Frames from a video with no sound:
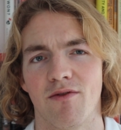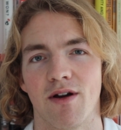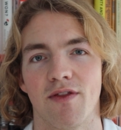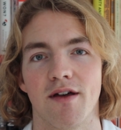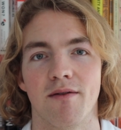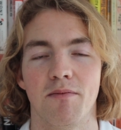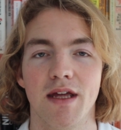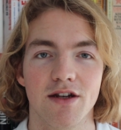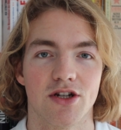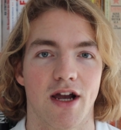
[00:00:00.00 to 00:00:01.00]
were the
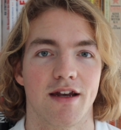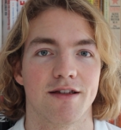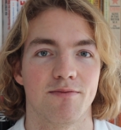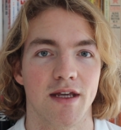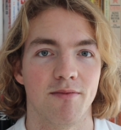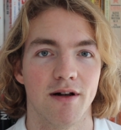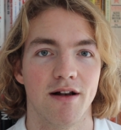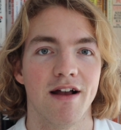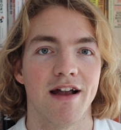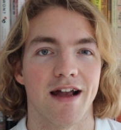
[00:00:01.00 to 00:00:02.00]
Min Chinese
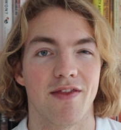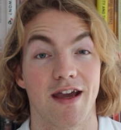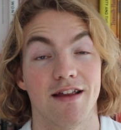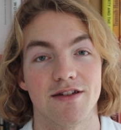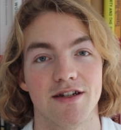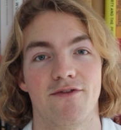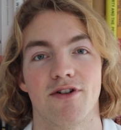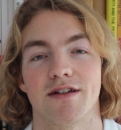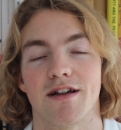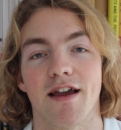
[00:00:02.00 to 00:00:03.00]
people, and they had a
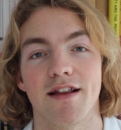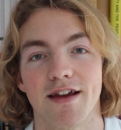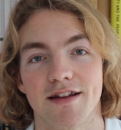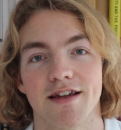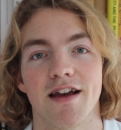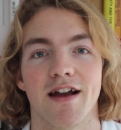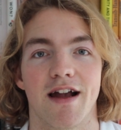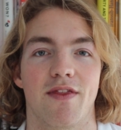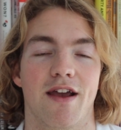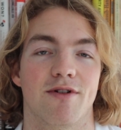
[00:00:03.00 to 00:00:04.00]
different dialect
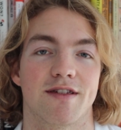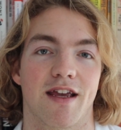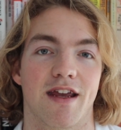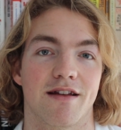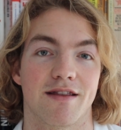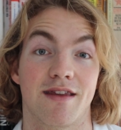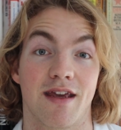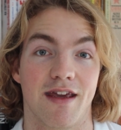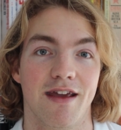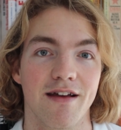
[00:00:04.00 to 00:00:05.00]
and they were saying
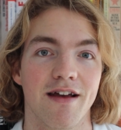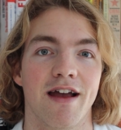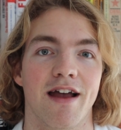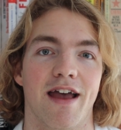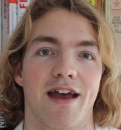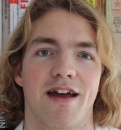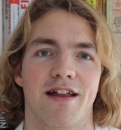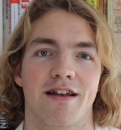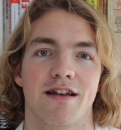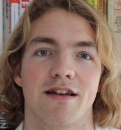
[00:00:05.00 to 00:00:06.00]
te.
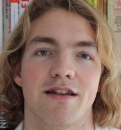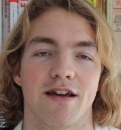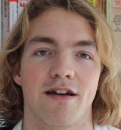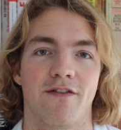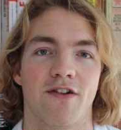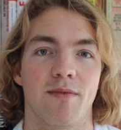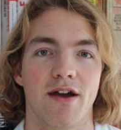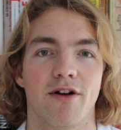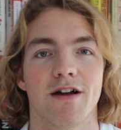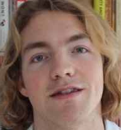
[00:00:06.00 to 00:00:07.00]
And
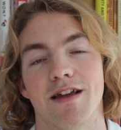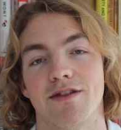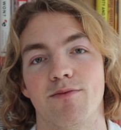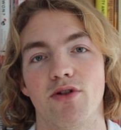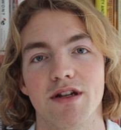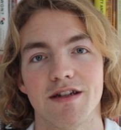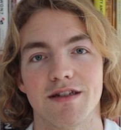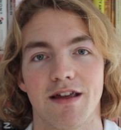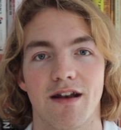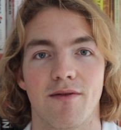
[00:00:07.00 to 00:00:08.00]
Vermeer writes that the
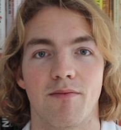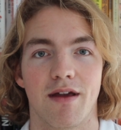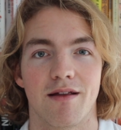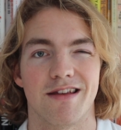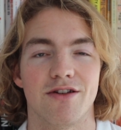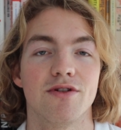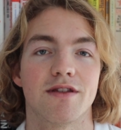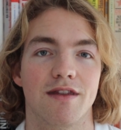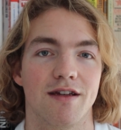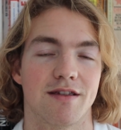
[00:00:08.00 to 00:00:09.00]
British then
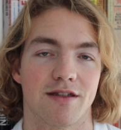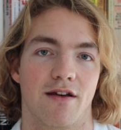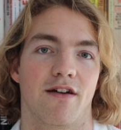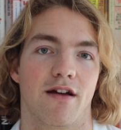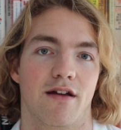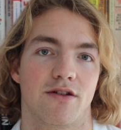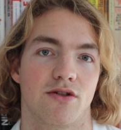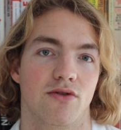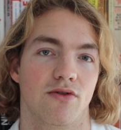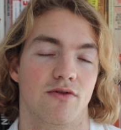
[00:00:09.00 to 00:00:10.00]
used this
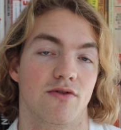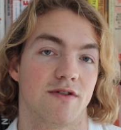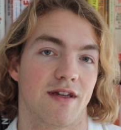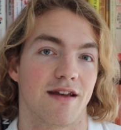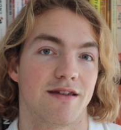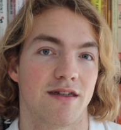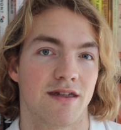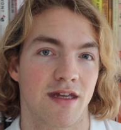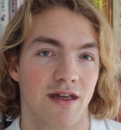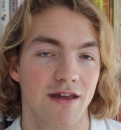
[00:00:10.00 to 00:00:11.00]
to say
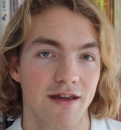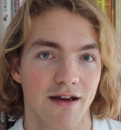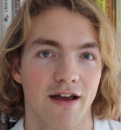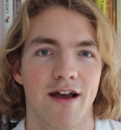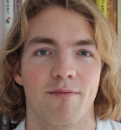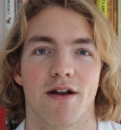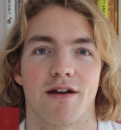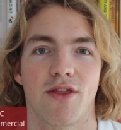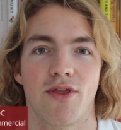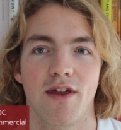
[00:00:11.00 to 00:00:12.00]
tea, but
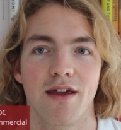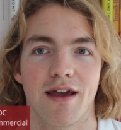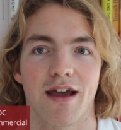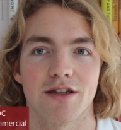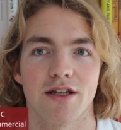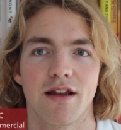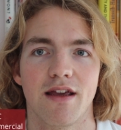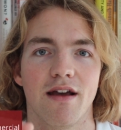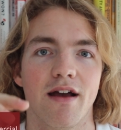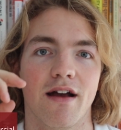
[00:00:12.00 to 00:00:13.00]
I think
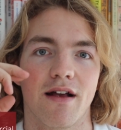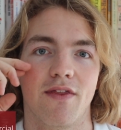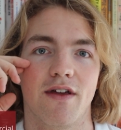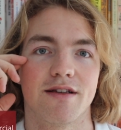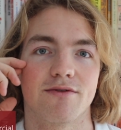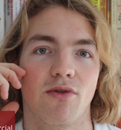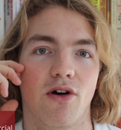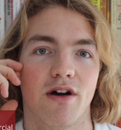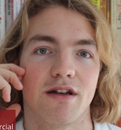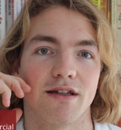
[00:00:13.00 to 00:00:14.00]
actually this
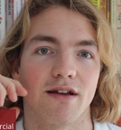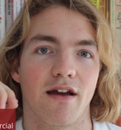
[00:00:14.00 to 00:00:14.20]
word,